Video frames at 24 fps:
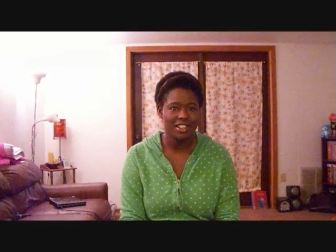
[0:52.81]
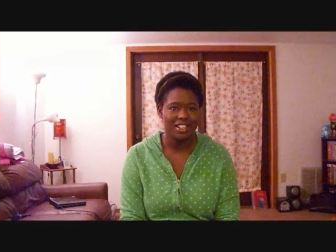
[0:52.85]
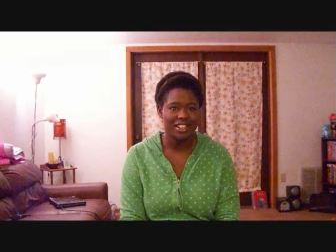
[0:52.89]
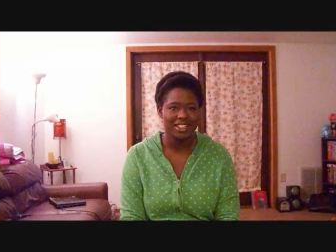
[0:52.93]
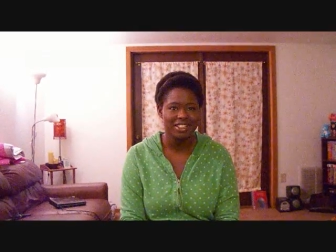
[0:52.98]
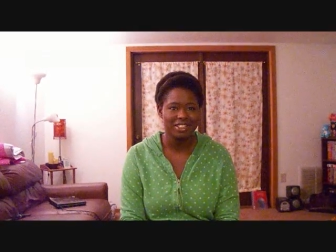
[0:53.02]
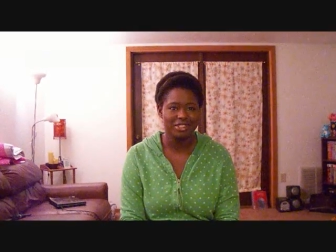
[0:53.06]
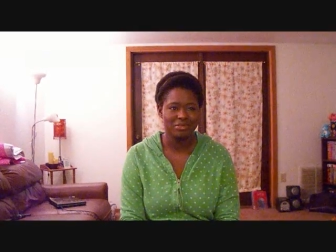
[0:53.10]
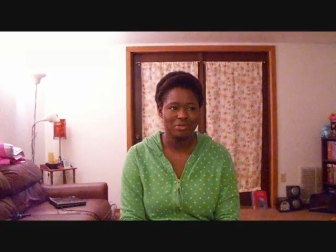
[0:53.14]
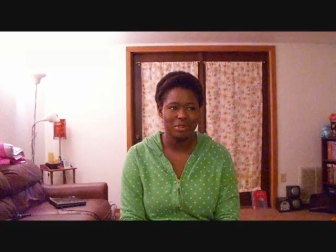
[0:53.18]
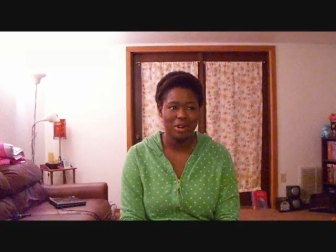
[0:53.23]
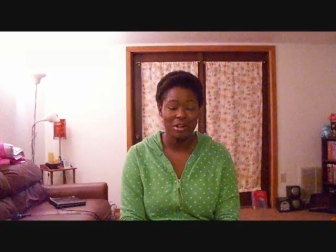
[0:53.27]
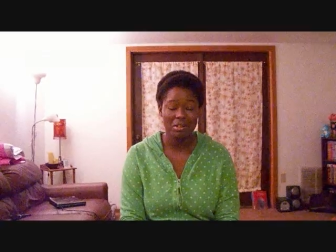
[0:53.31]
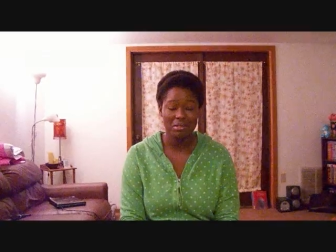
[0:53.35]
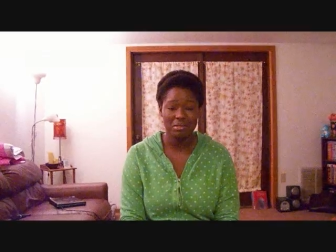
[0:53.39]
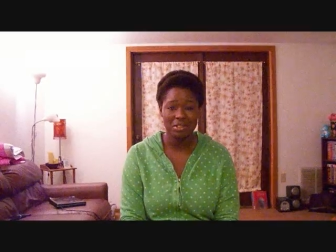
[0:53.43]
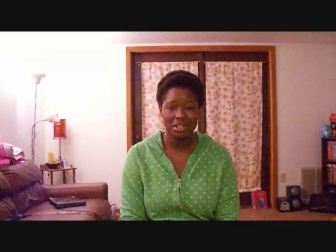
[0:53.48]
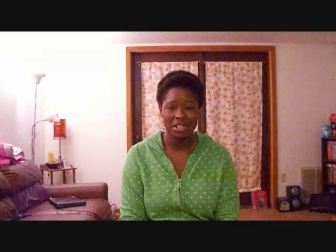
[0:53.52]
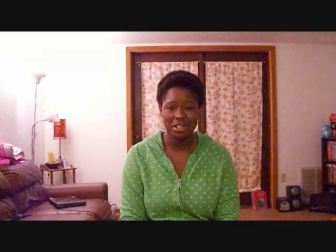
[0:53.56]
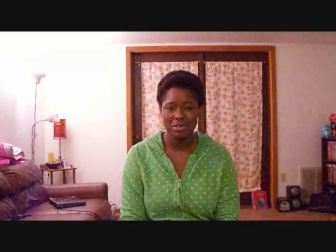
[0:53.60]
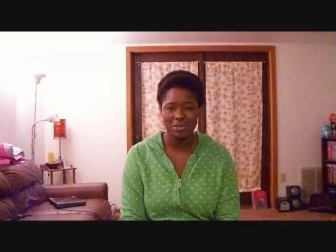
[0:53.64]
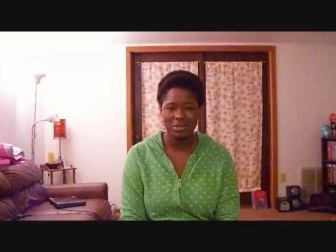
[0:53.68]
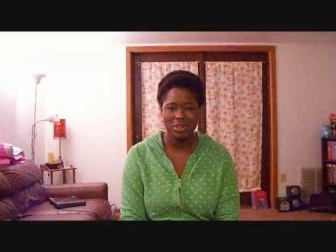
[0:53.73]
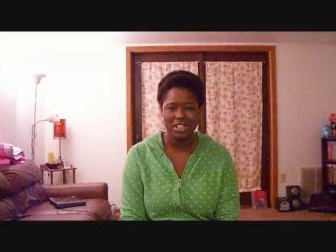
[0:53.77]
like
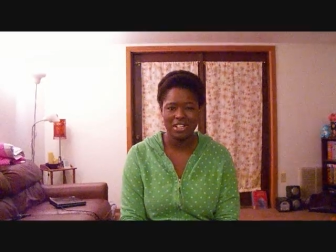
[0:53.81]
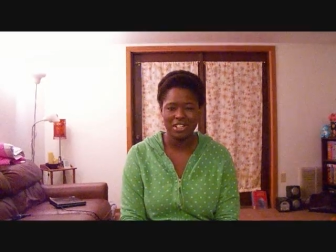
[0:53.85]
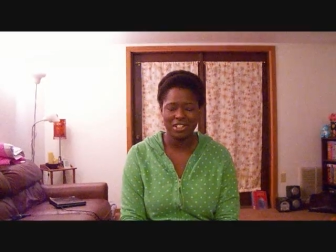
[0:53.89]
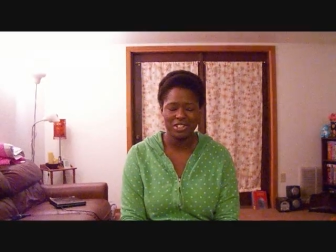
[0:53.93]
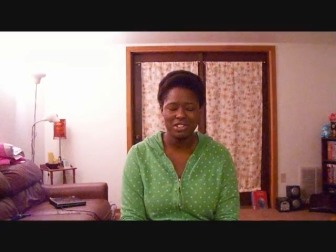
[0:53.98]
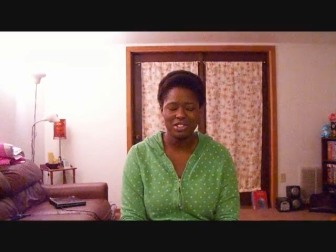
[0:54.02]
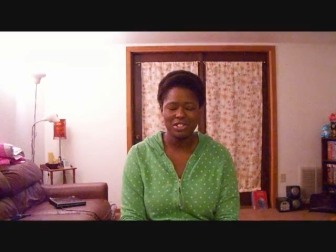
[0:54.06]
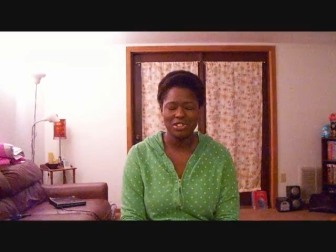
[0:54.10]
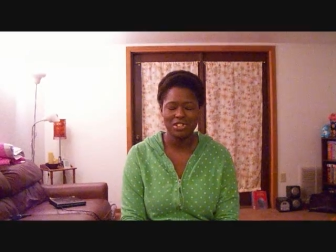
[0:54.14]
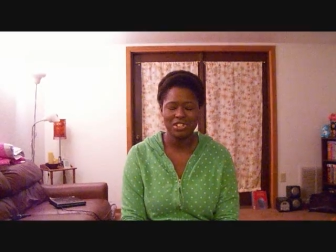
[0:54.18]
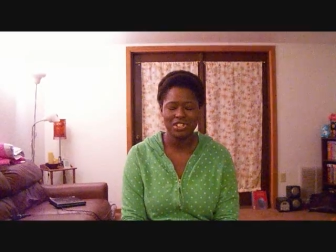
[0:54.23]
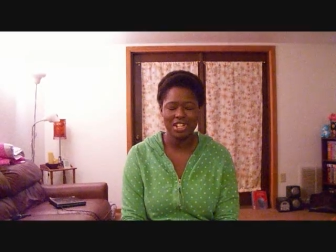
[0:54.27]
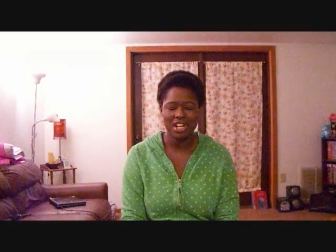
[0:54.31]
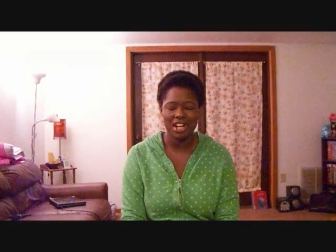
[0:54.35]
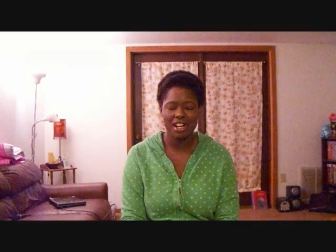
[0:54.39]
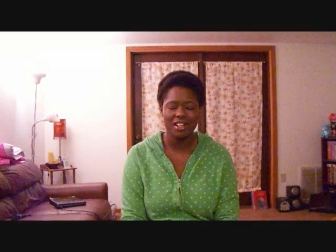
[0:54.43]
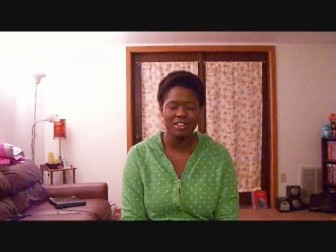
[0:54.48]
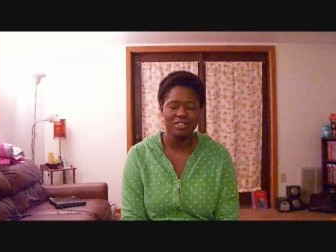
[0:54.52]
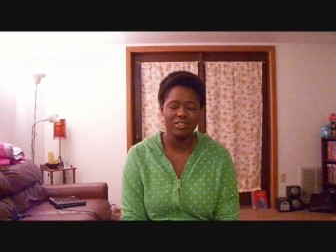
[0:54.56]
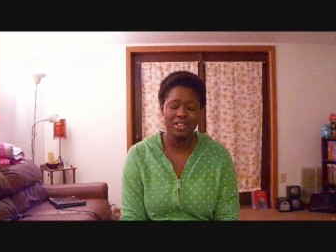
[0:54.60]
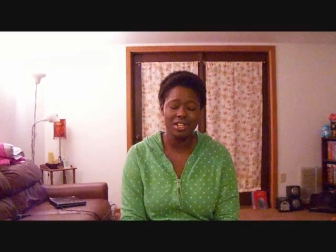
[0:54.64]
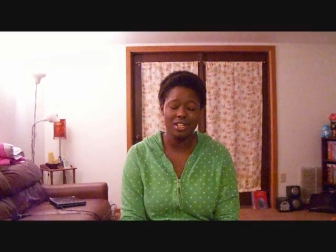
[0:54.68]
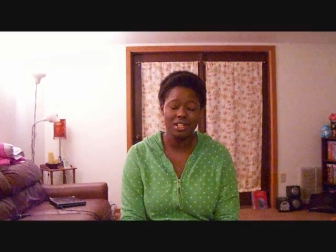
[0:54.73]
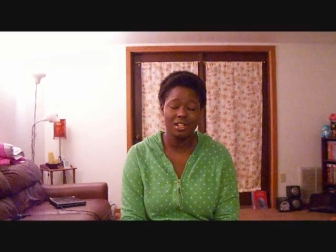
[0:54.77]
probably a week or two
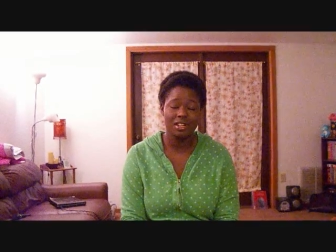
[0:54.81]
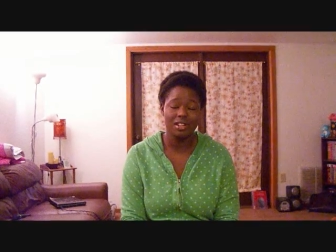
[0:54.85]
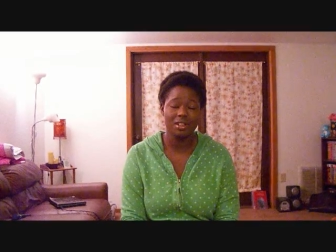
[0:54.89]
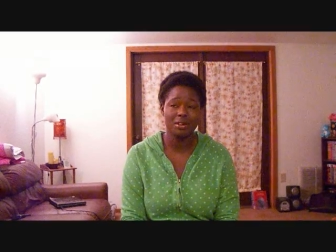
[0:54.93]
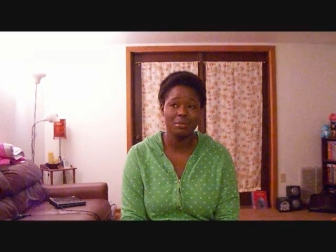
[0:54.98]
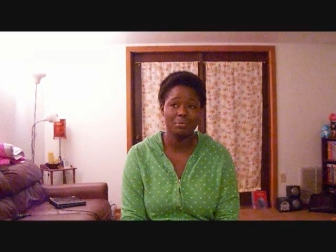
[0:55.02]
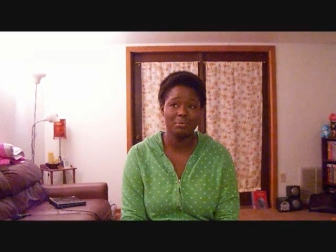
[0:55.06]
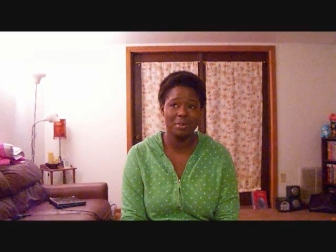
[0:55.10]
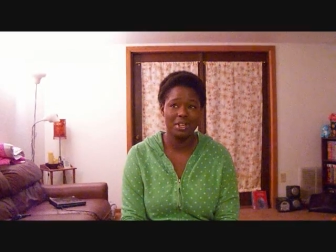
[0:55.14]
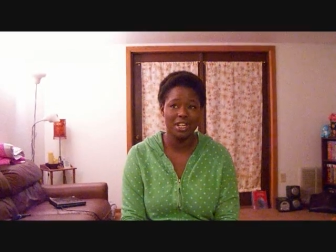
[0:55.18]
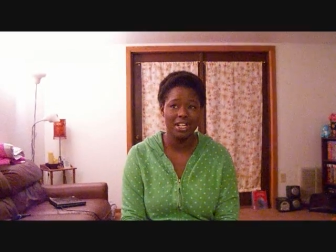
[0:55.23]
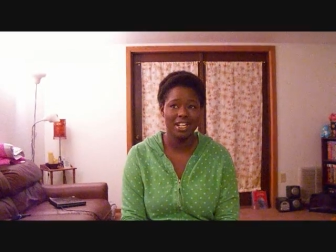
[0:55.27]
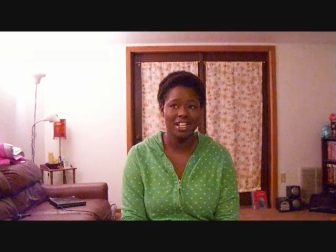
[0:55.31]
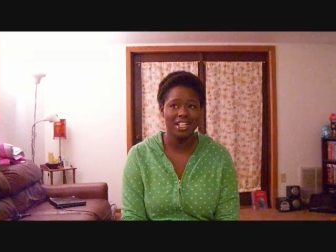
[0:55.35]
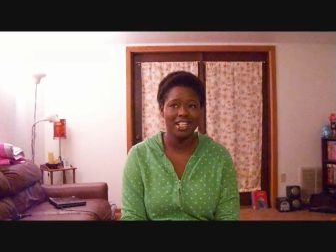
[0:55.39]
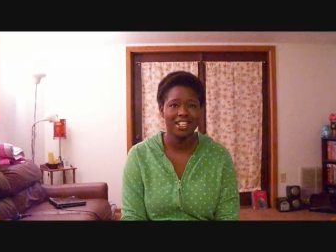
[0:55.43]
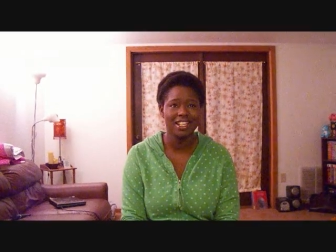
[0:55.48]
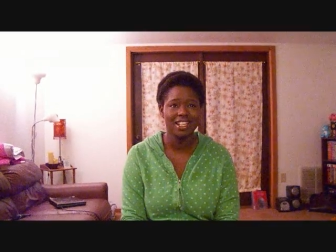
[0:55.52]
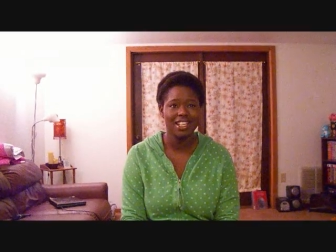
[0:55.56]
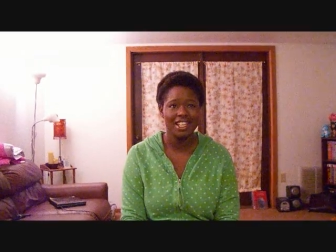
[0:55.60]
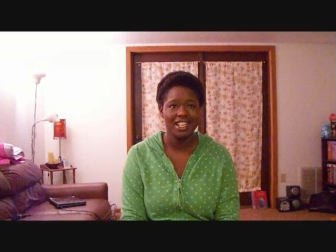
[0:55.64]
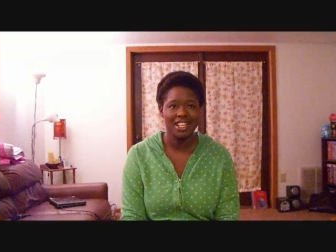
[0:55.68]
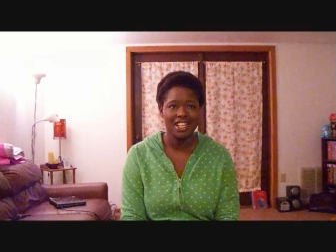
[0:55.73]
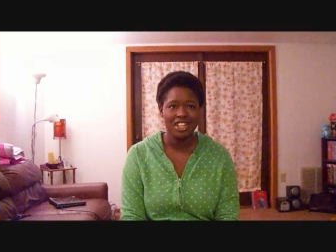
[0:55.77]
shy of a year,
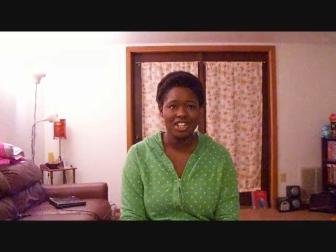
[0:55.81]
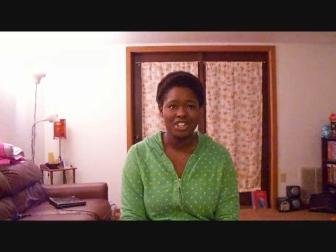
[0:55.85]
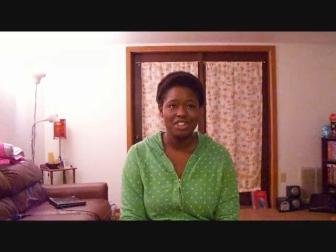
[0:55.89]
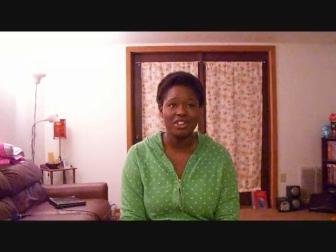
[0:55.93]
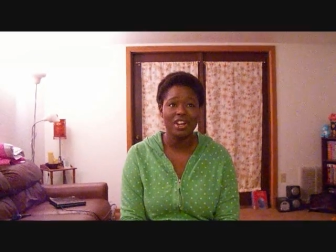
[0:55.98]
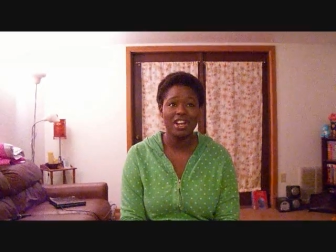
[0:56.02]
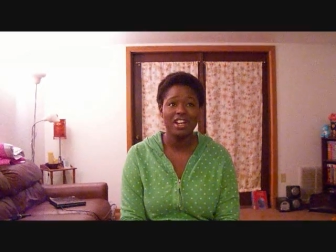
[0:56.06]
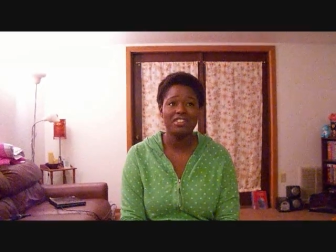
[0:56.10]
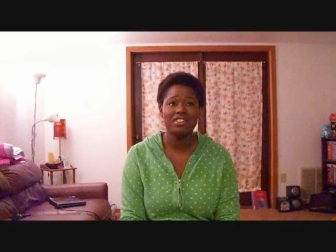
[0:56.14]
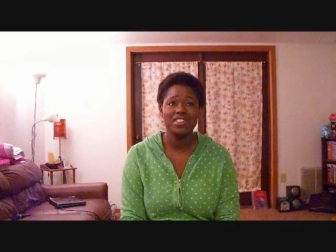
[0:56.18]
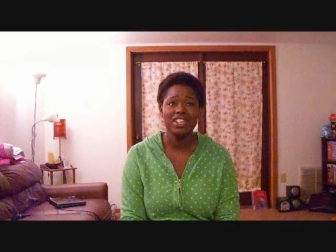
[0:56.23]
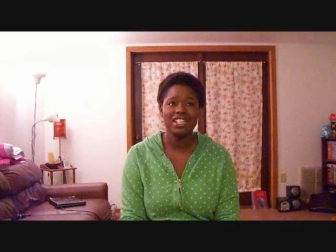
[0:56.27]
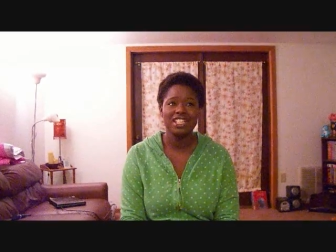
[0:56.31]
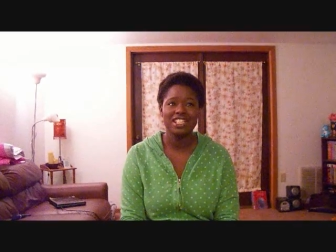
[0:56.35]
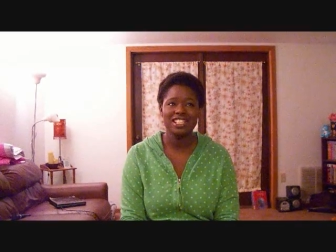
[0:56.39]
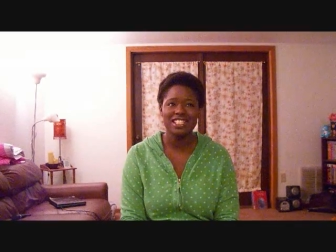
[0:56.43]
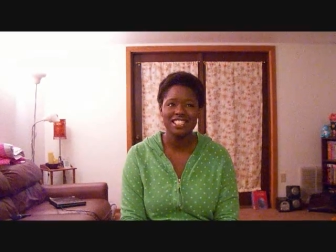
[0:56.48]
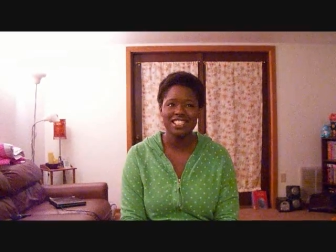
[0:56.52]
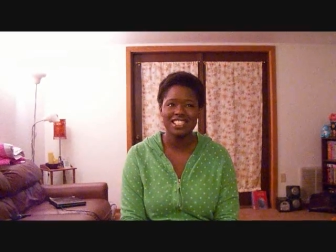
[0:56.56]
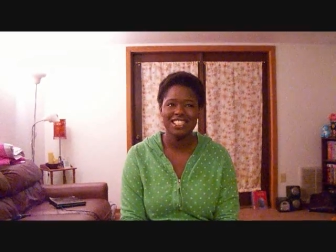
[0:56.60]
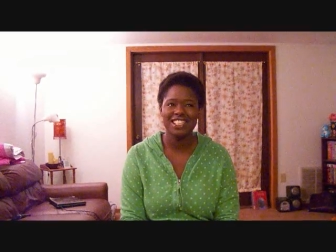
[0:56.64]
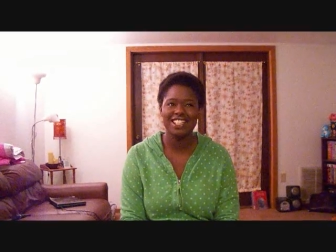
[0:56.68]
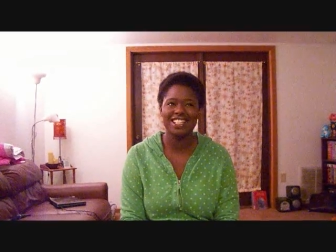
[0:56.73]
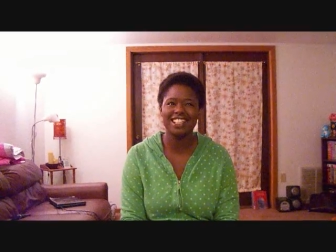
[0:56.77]
but
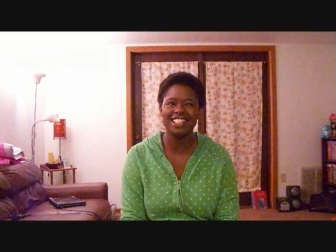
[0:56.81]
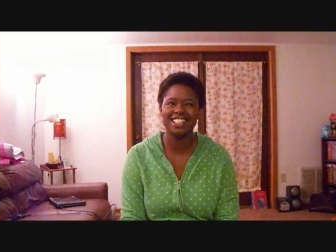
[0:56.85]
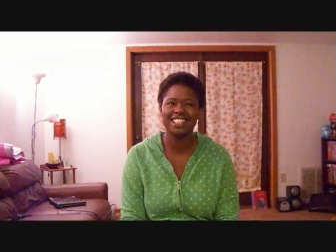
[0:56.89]
cravings,